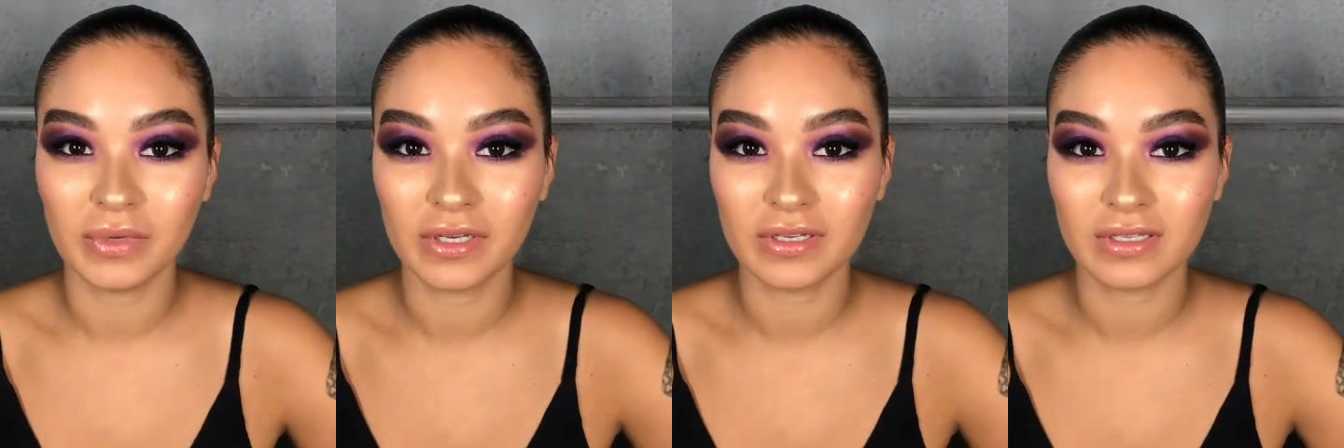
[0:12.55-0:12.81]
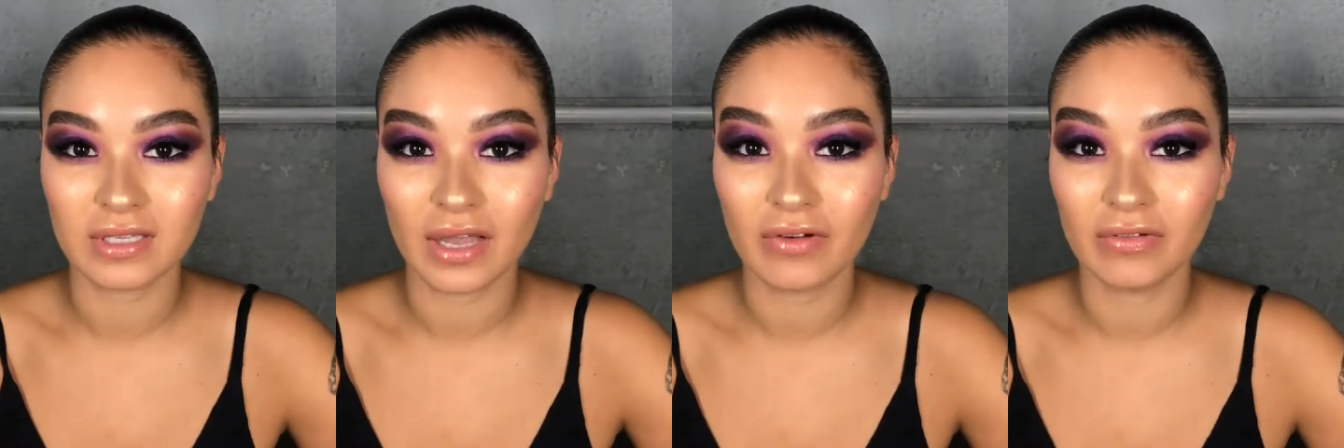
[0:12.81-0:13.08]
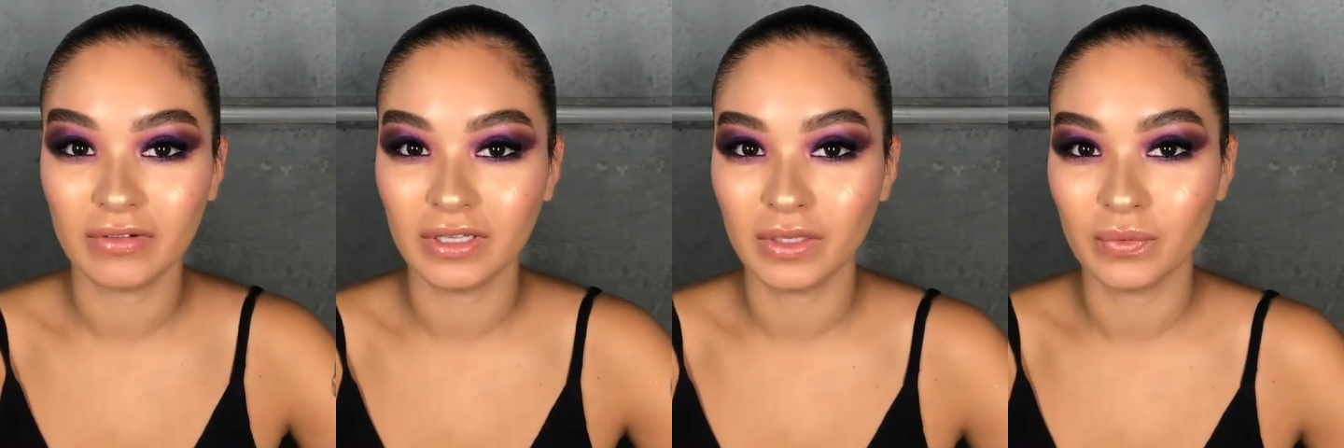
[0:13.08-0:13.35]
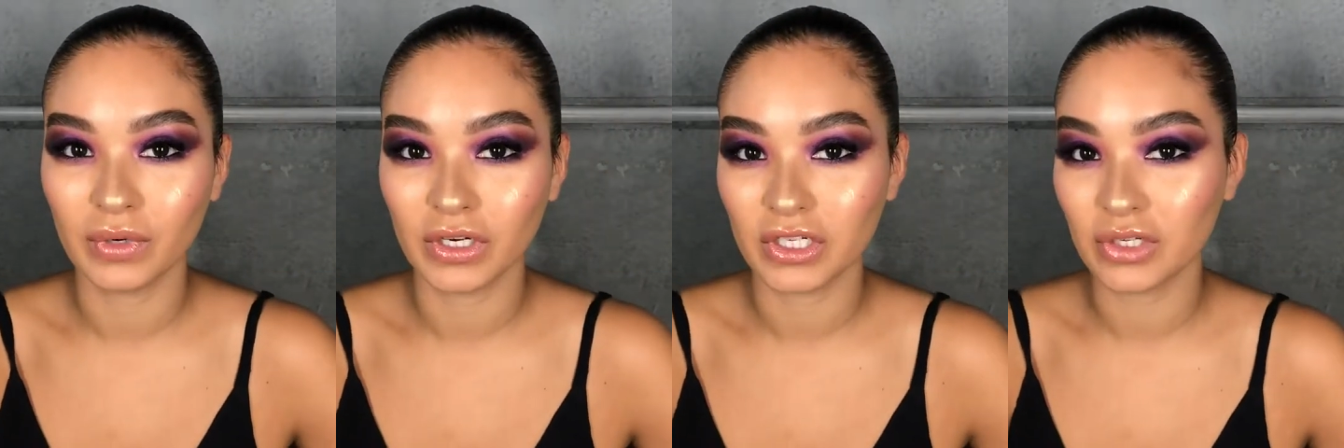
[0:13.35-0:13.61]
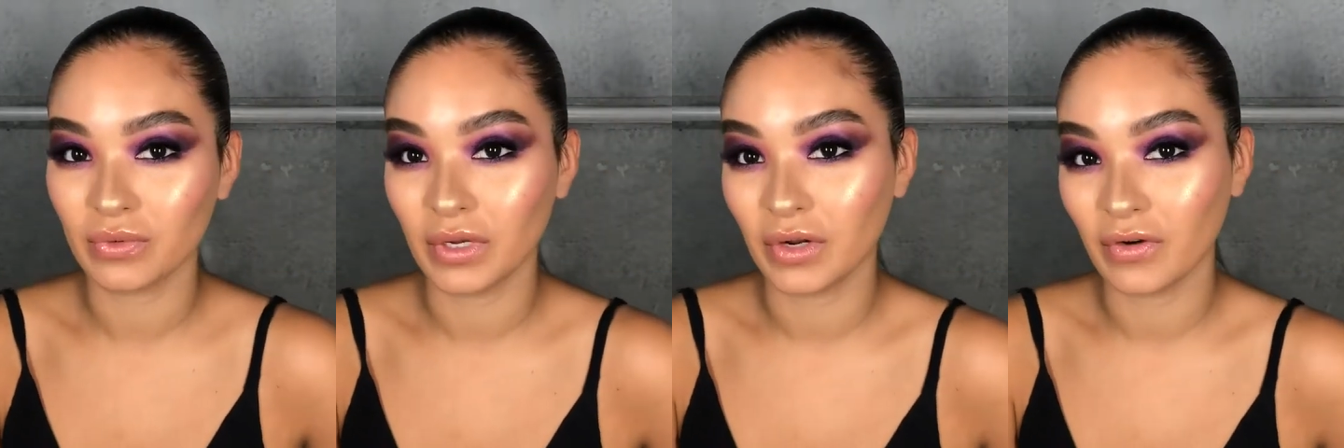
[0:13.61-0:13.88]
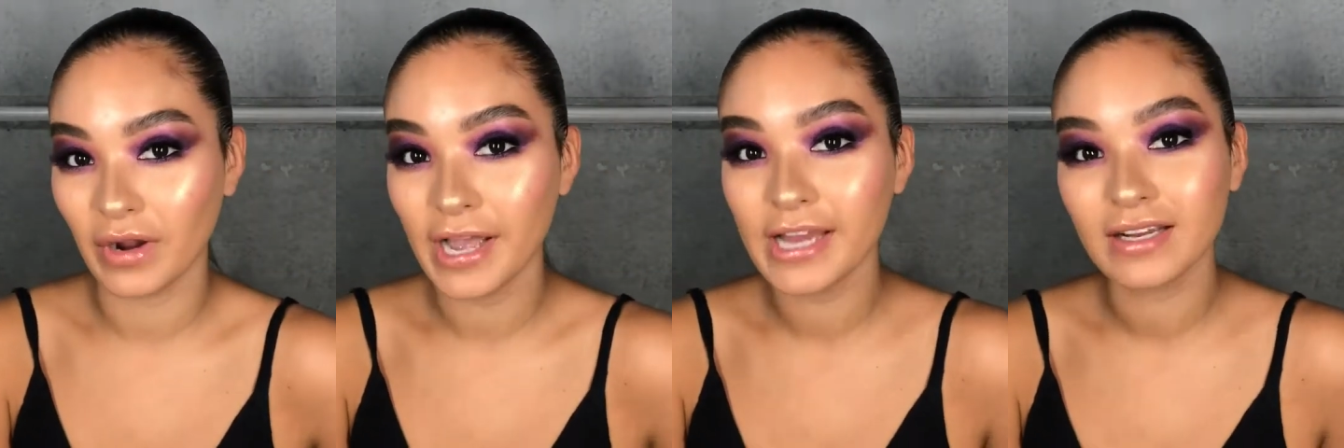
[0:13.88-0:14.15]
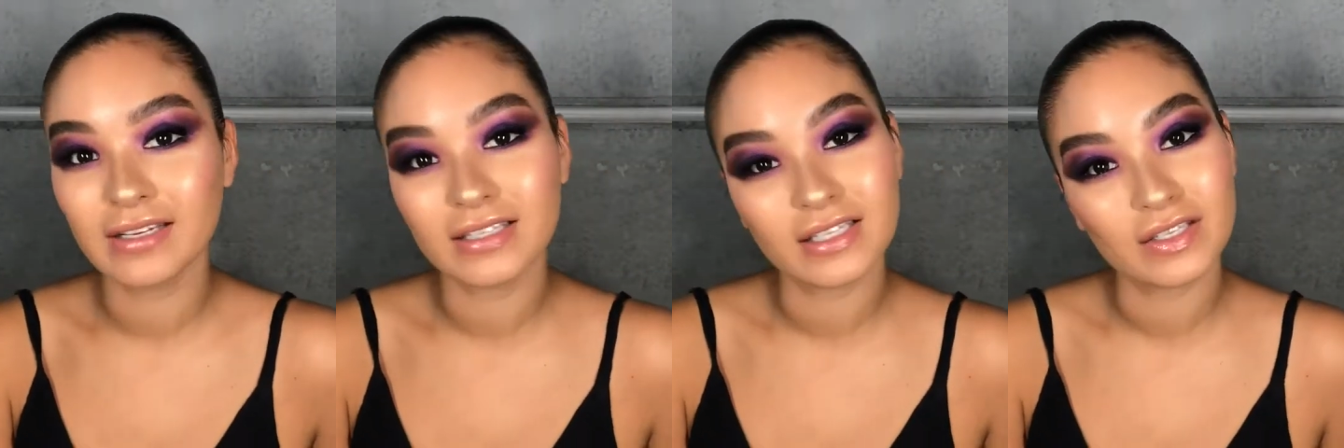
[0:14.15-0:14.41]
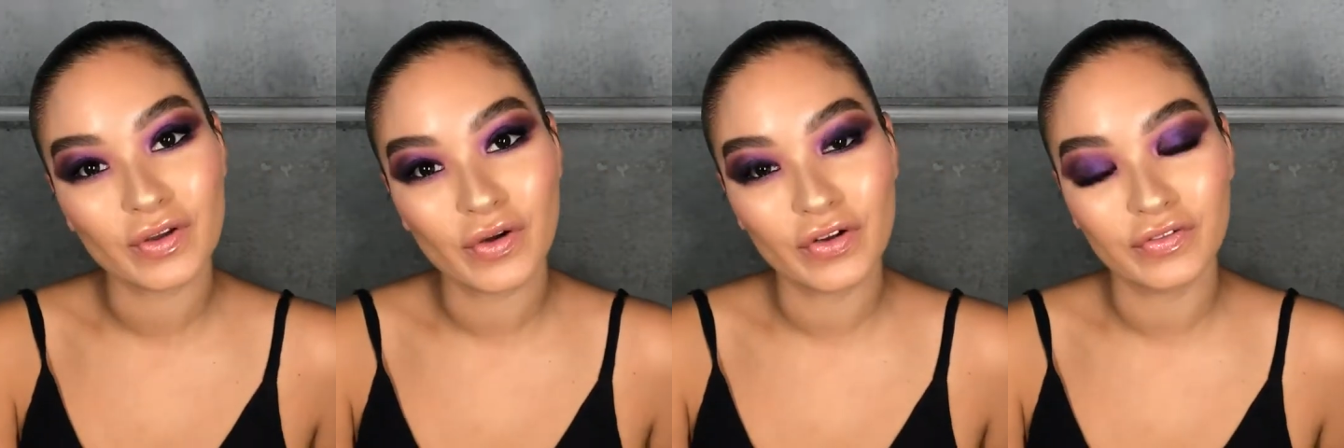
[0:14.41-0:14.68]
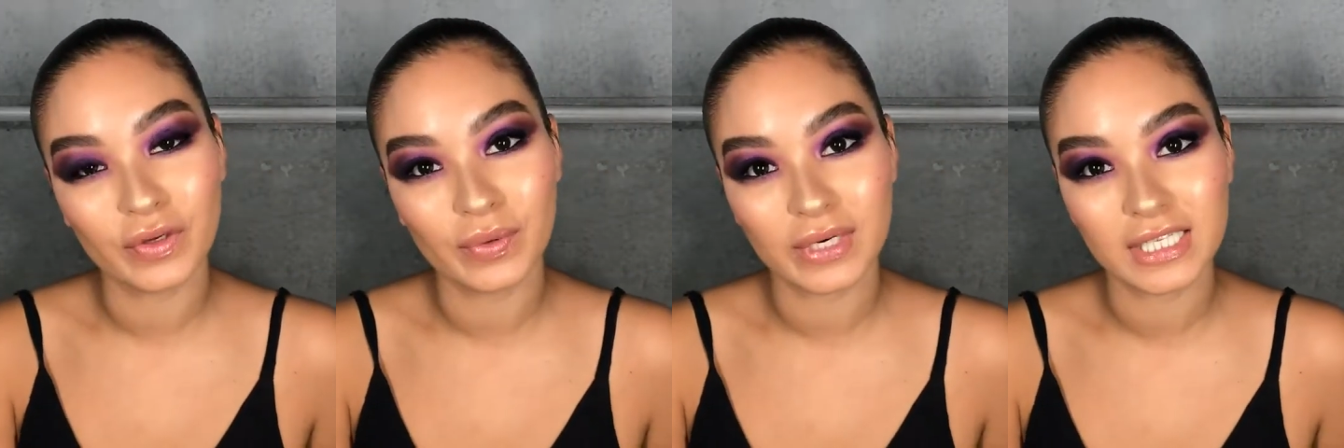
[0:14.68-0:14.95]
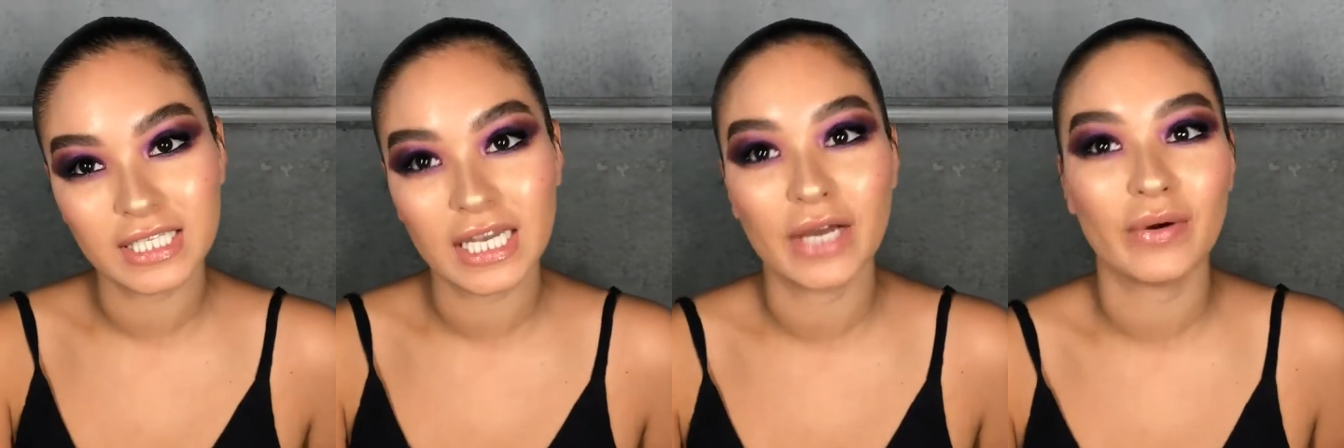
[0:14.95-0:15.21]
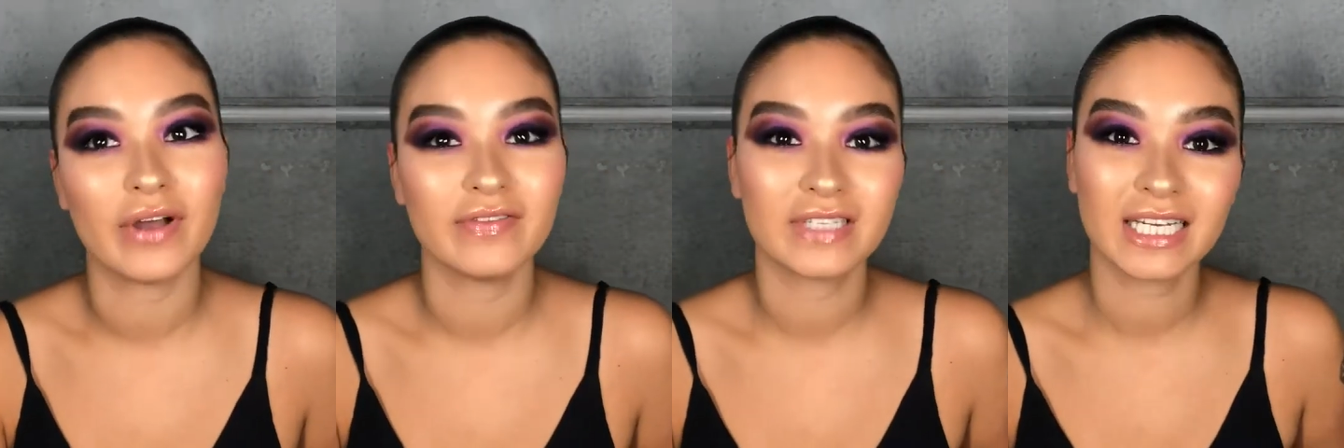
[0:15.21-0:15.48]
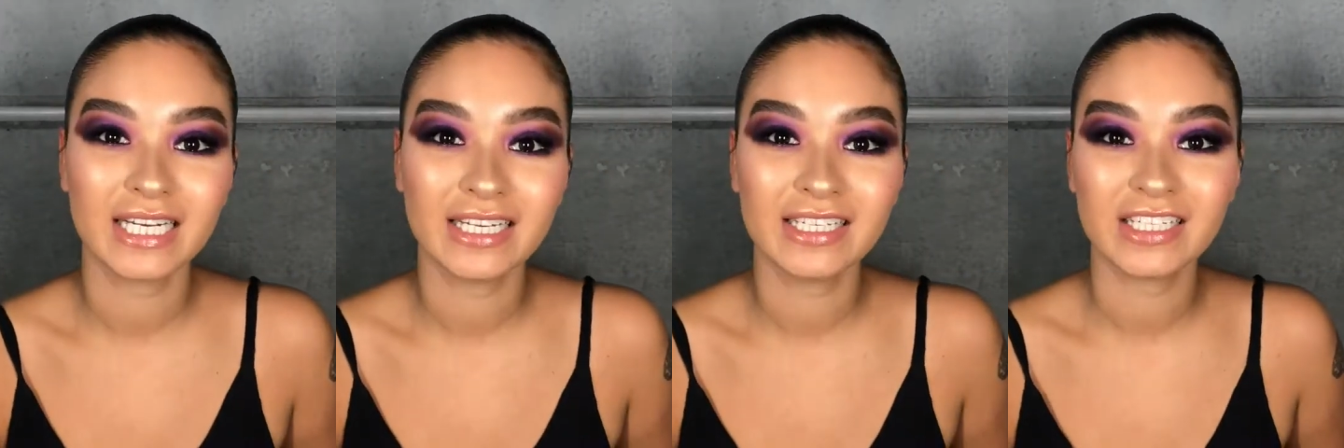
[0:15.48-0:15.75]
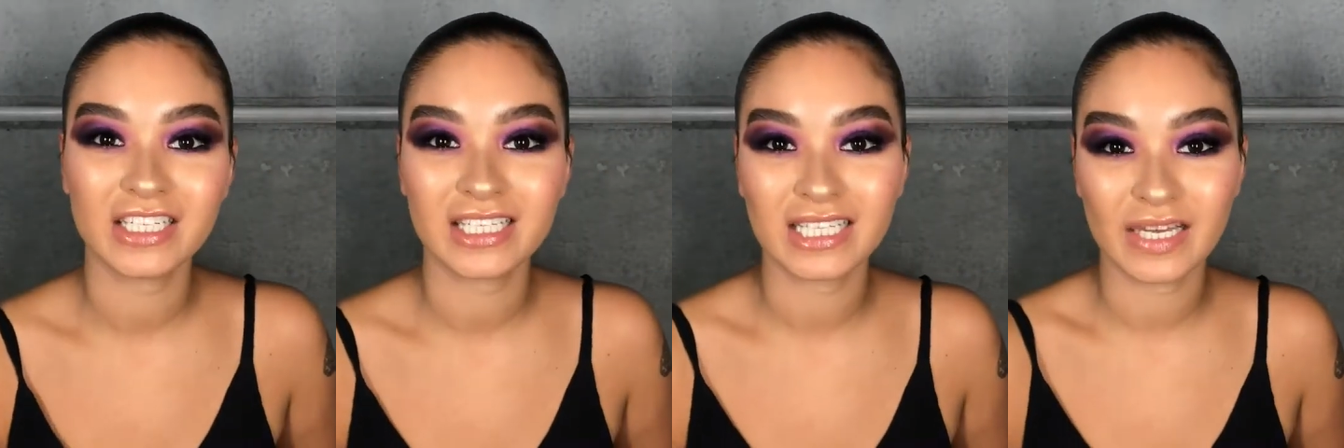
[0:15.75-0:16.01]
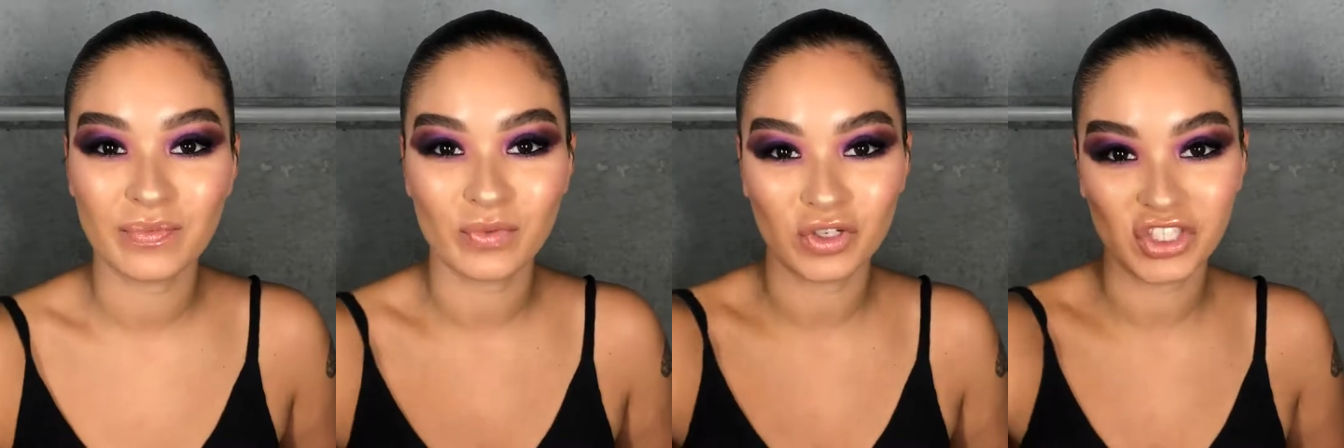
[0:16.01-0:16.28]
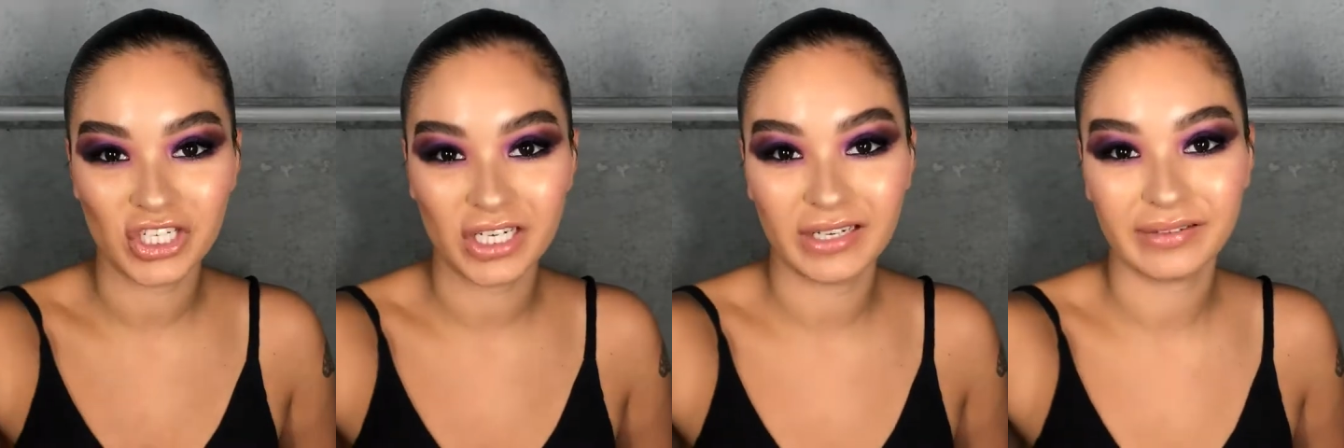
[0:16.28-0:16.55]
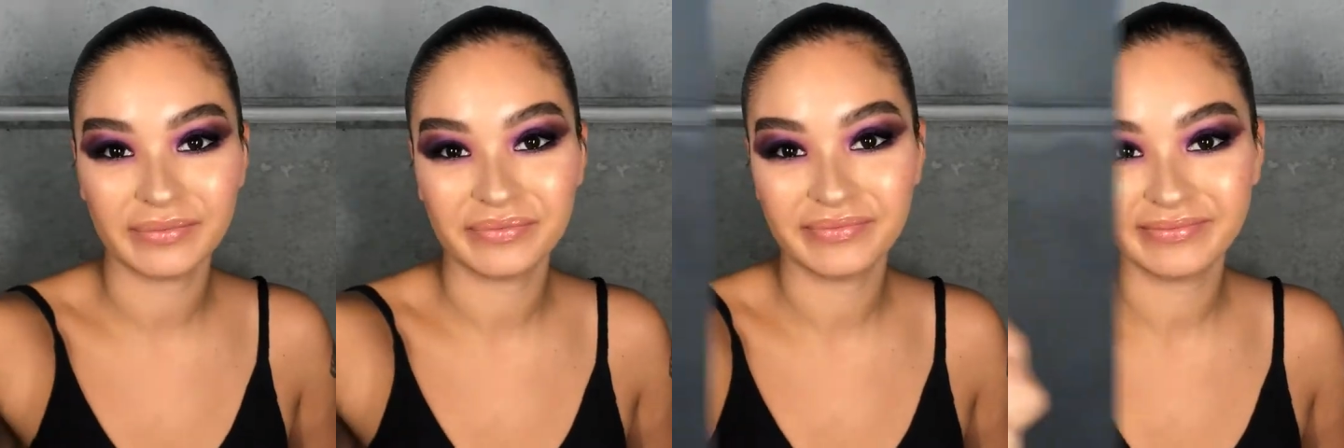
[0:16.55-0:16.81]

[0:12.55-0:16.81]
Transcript: because I really wanted to recreate it. So if you wanna see how I've done it, just keep watching.